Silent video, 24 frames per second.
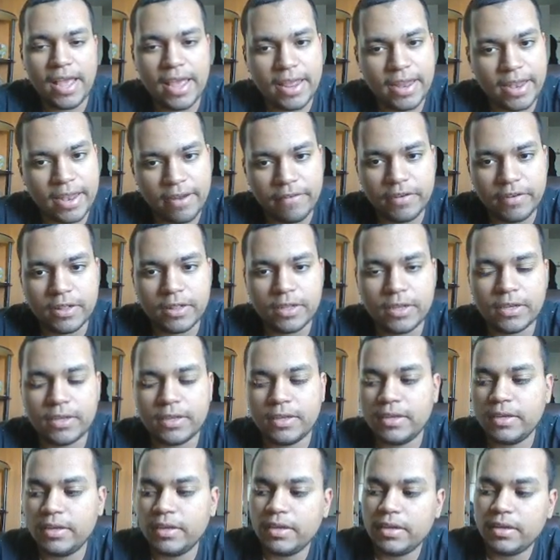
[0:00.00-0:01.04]
and everything.
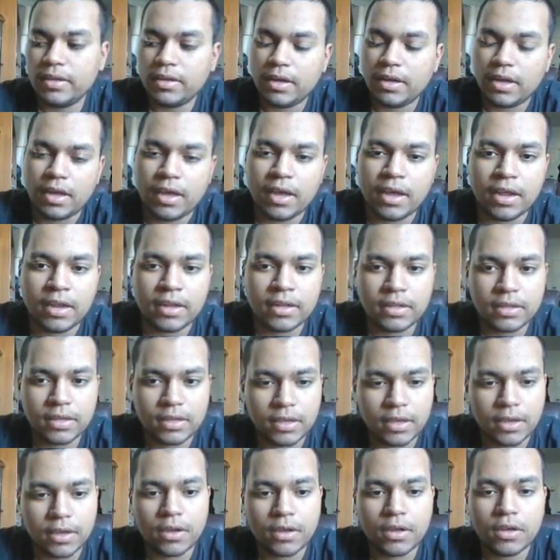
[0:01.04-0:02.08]
And
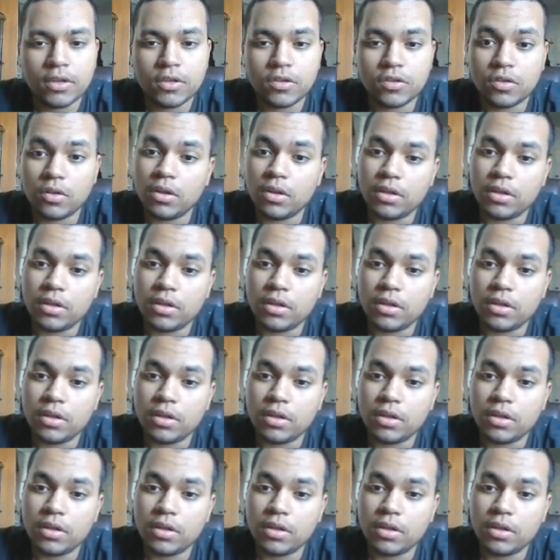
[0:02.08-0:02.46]
yeah, so